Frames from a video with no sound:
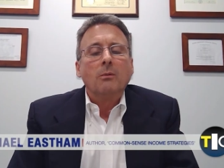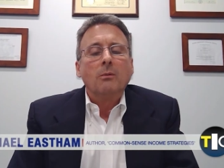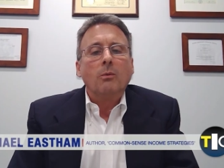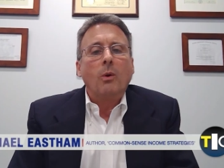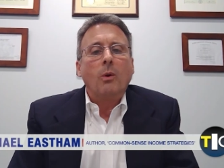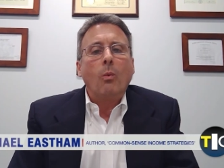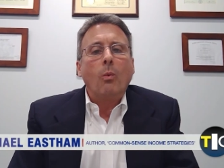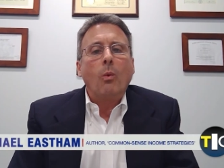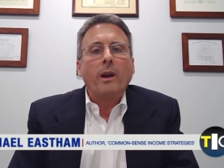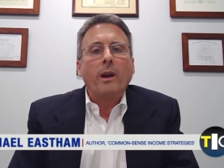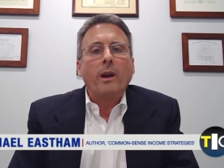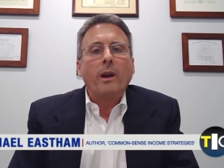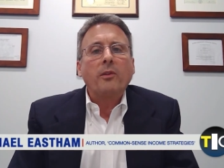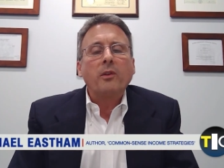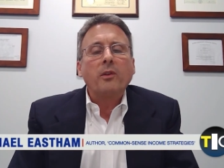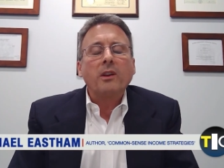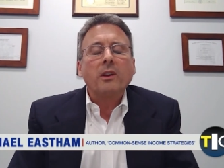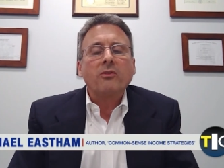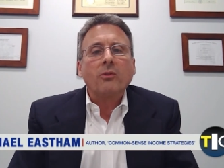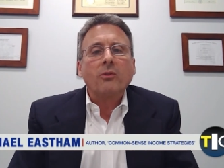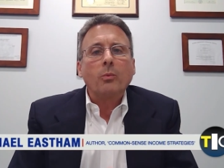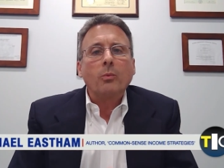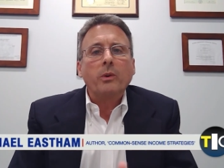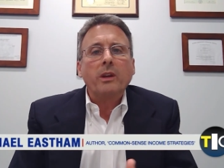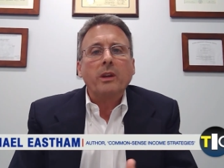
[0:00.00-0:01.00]
Well, one of the
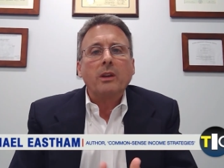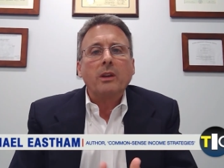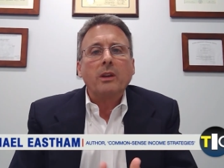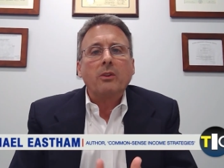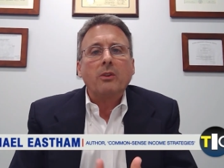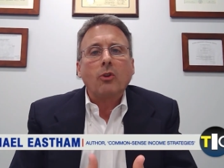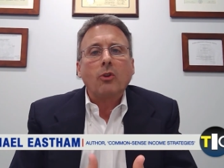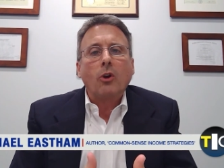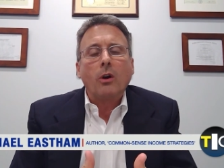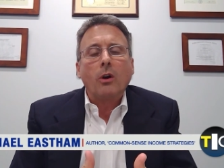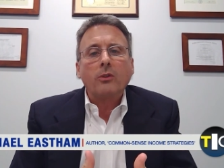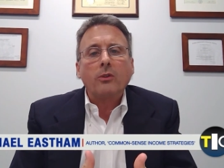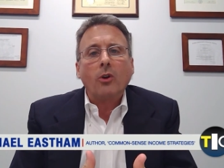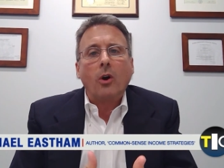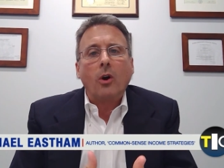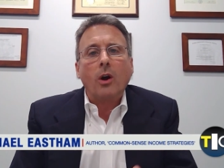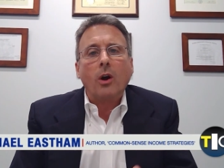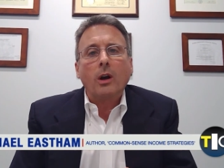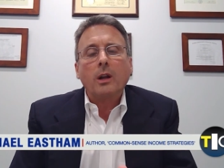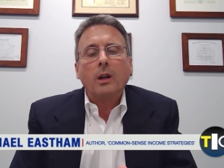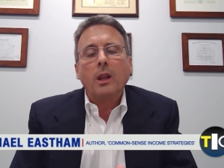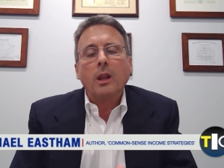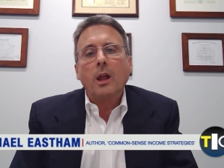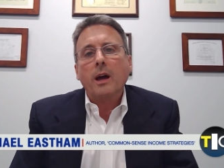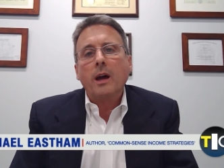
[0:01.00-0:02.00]
things that we talk to
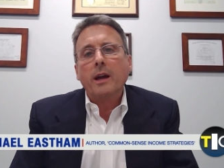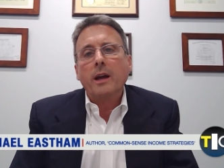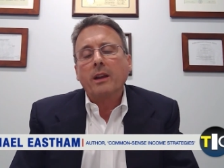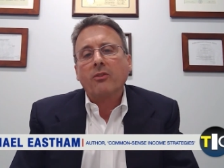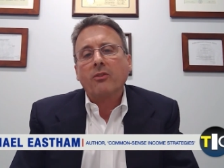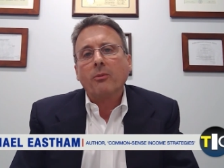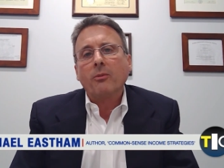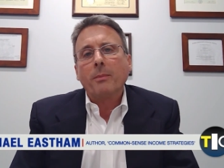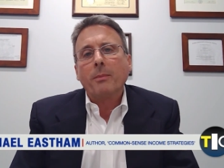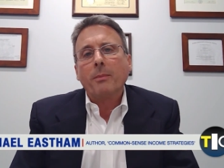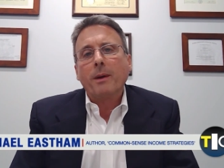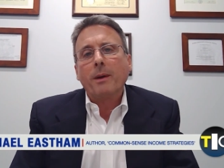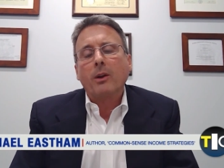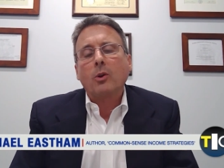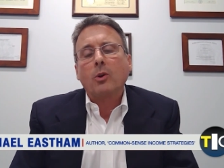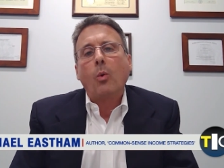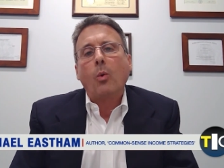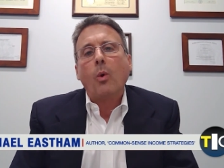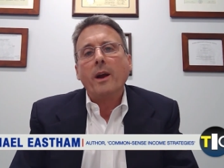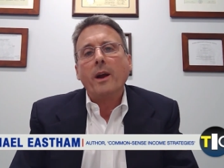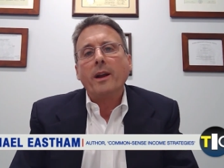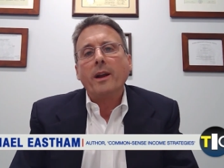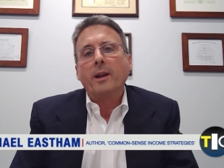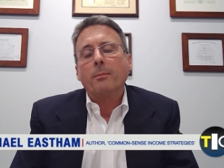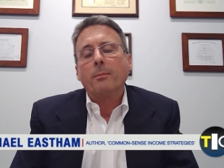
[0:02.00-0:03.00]
our clients about
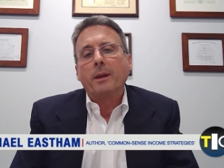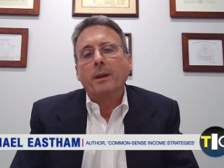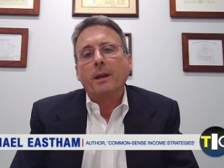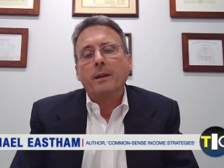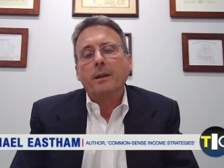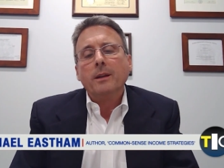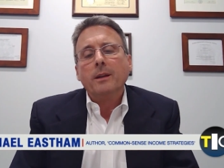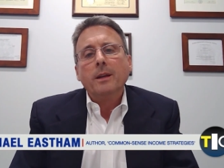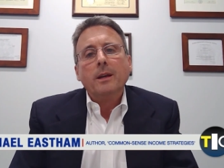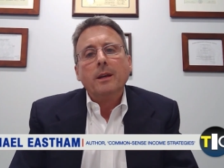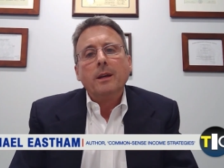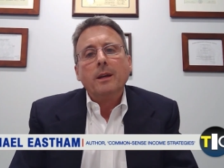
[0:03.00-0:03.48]
quite a bit,